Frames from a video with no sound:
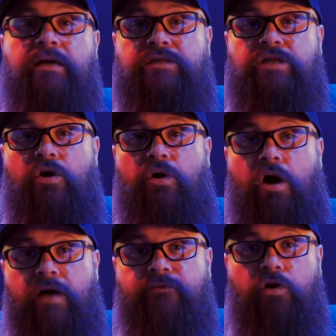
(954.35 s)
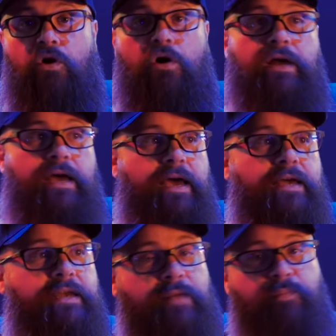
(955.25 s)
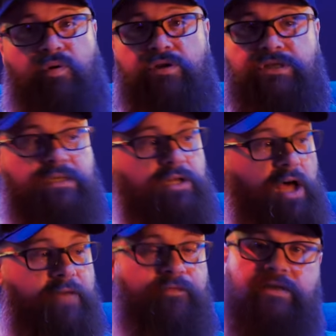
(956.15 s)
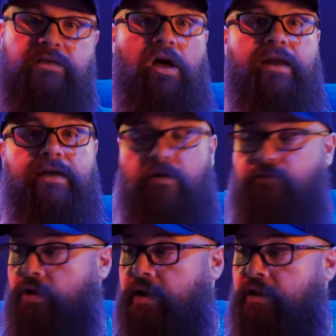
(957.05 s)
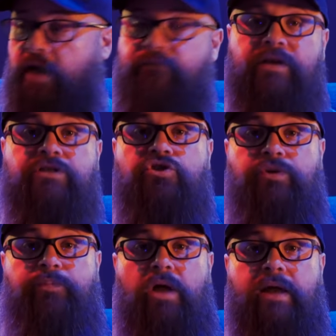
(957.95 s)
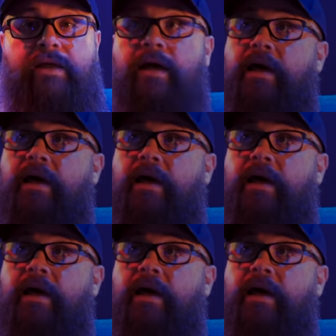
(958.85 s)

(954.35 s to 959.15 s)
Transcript: So I've gone ahead and purchased LIFX lighting, I've got LIFX strip lighting,